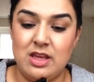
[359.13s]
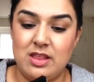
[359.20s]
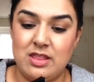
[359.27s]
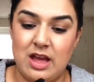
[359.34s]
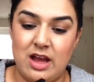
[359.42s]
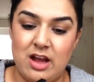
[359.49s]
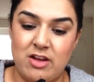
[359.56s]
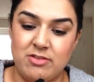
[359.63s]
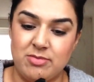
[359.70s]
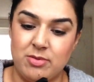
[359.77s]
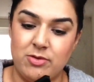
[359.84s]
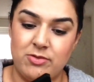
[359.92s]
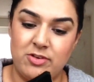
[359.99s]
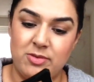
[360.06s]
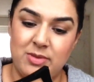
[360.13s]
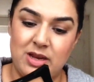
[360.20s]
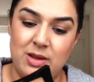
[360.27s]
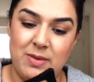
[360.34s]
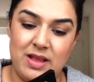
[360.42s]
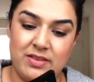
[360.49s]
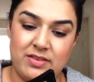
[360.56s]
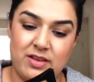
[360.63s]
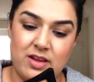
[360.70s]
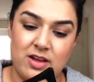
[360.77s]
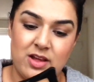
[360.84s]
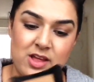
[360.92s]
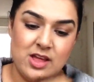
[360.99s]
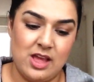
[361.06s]
that I've bought from
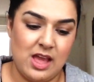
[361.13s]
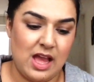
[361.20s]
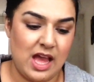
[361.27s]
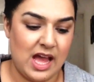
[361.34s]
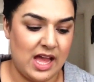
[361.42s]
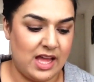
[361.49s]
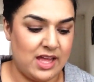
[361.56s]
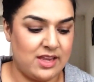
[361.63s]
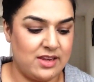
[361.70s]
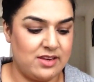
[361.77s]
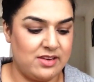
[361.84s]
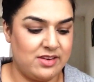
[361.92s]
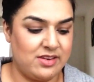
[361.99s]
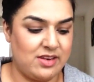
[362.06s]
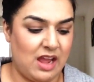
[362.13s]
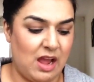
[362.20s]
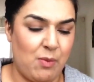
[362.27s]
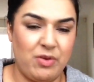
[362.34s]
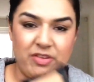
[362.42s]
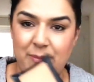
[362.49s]
Illamasqua. And I was a